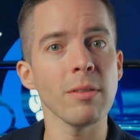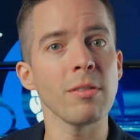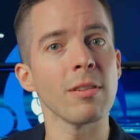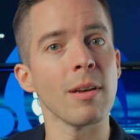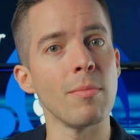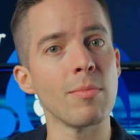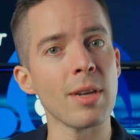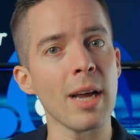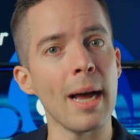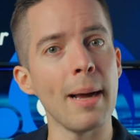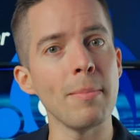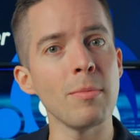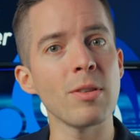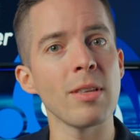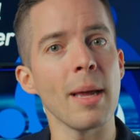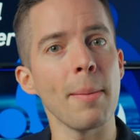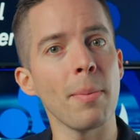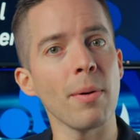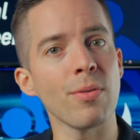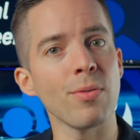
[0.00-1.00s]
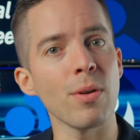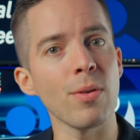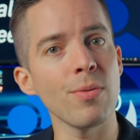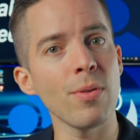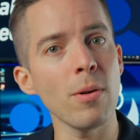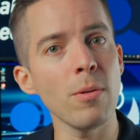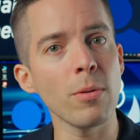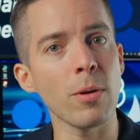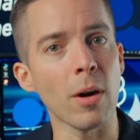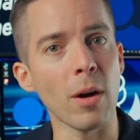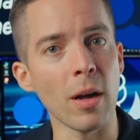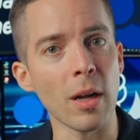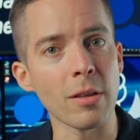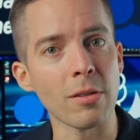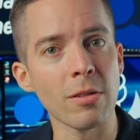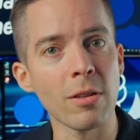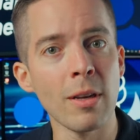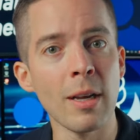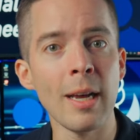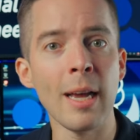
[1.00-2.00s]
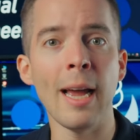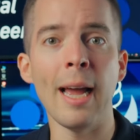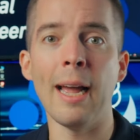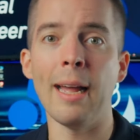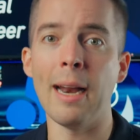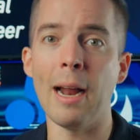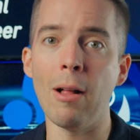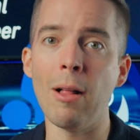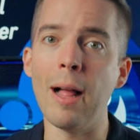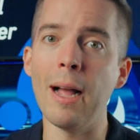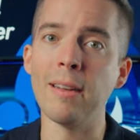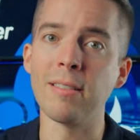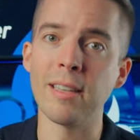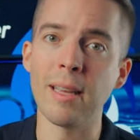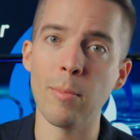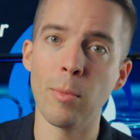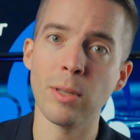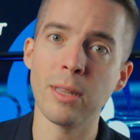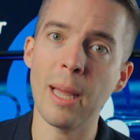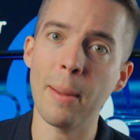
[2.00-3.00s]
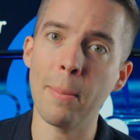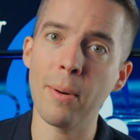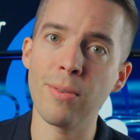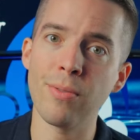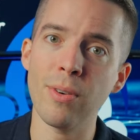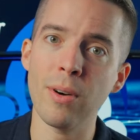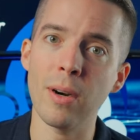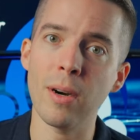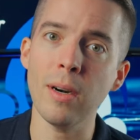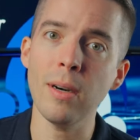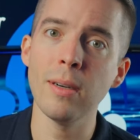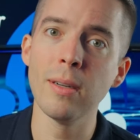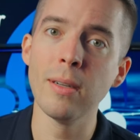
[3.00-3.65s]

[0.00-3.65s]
sometimes they prefer phone calls, and I'll ask them what they prefer,